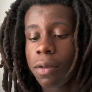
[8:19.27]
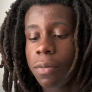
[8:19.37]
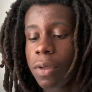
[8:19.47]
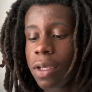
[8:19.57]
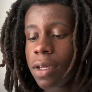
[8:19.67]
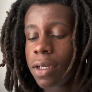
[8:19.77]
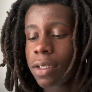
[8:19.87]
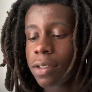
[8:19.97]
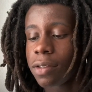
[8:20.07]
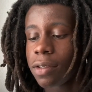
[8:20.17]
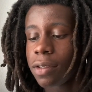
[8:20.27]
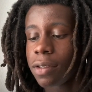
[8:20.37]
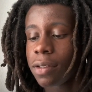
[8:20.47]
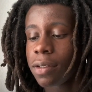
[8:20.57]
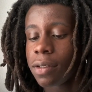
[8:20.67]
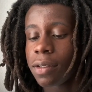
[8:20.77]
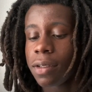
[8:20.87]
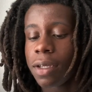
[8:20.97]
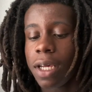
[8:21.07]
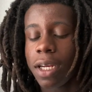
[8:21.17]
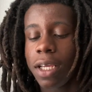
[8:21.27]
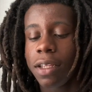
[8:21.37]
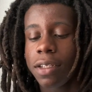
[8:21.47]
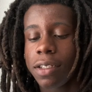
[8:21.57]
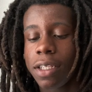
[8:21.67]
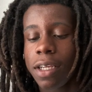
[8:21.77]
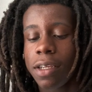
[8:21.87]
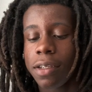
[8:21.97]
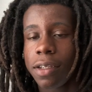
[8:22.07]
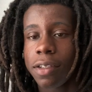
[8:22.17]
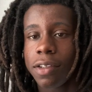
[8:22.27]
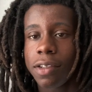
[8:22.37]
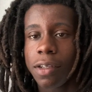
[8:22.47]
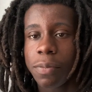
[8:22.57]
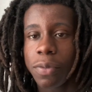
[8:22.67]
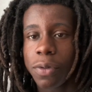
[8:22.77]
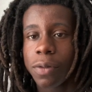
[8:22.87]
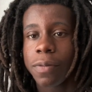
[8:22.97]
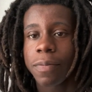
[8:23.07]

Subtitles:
Because at the end of the day, it's simple,